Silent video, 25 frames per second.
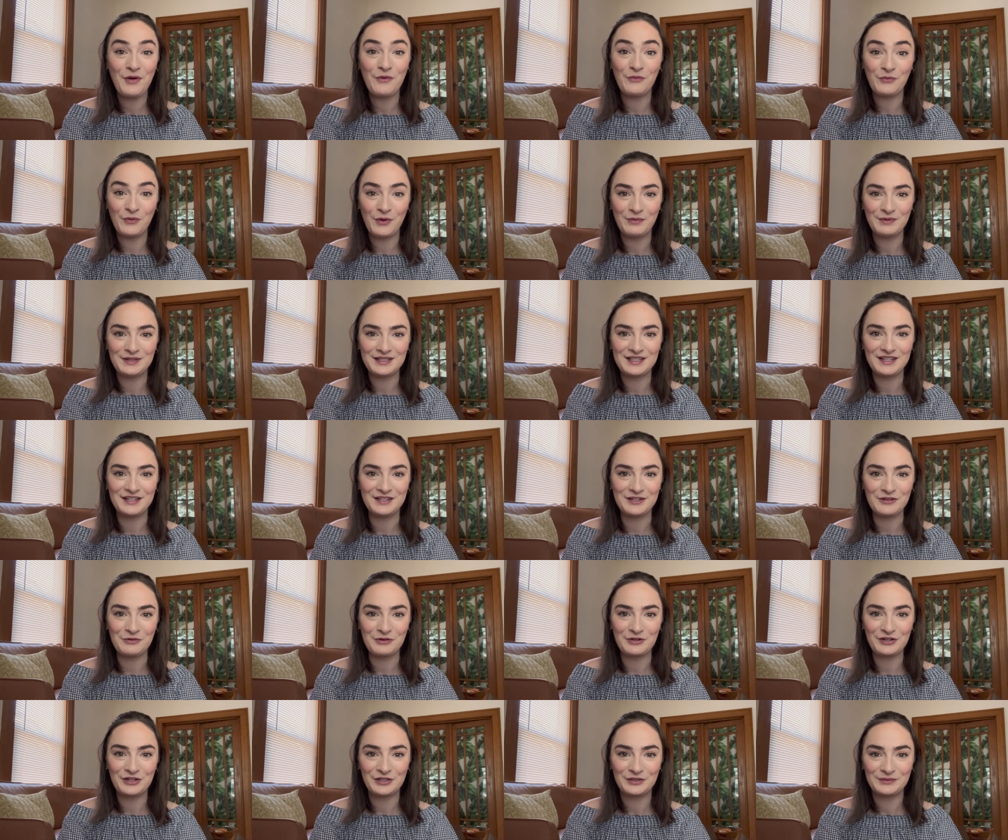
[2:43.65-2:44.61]
what we did in
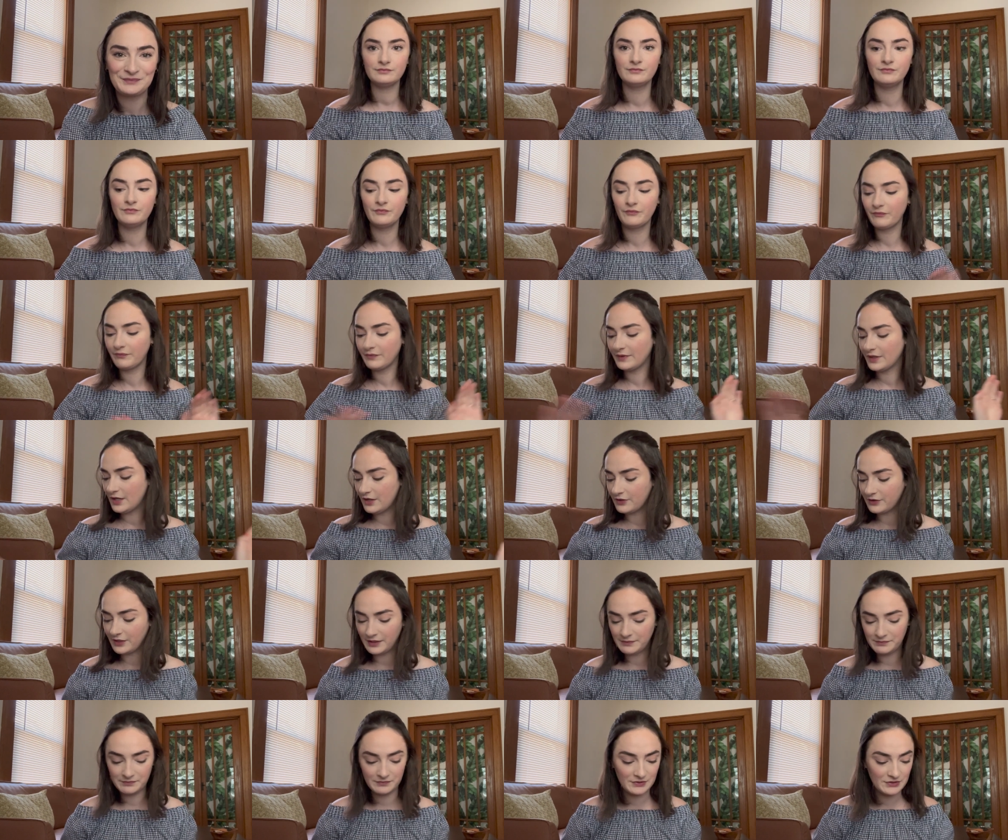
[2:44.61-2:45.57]
order.
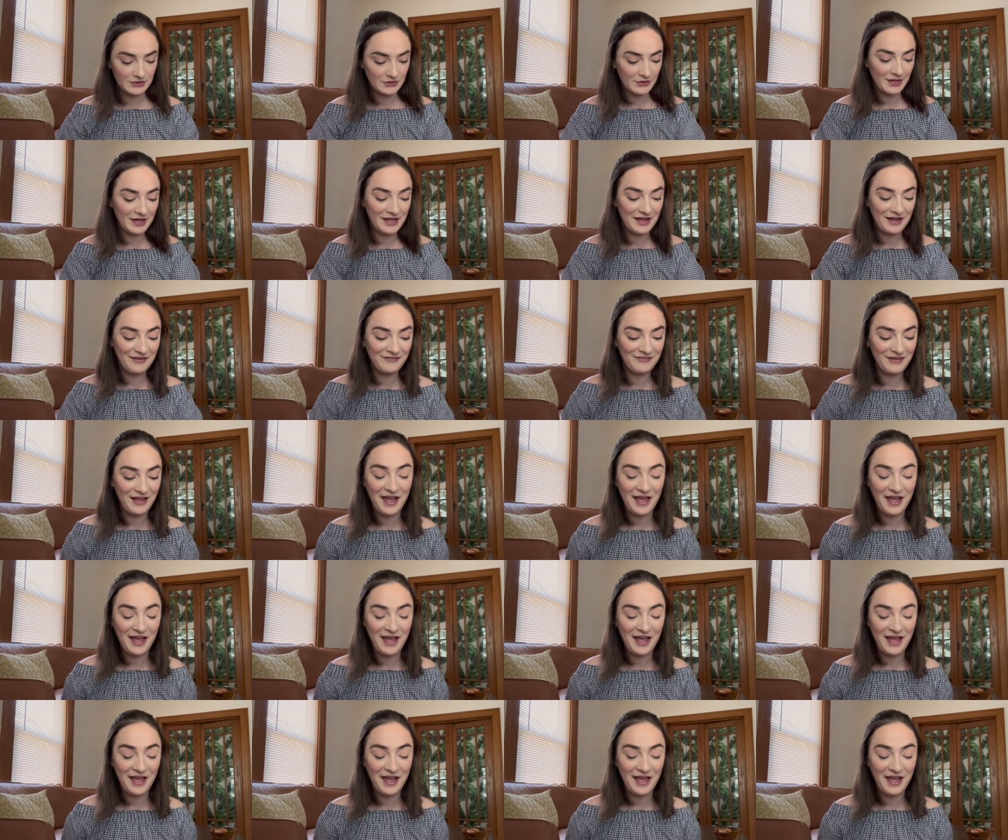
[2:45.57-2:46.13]
Okay, so I have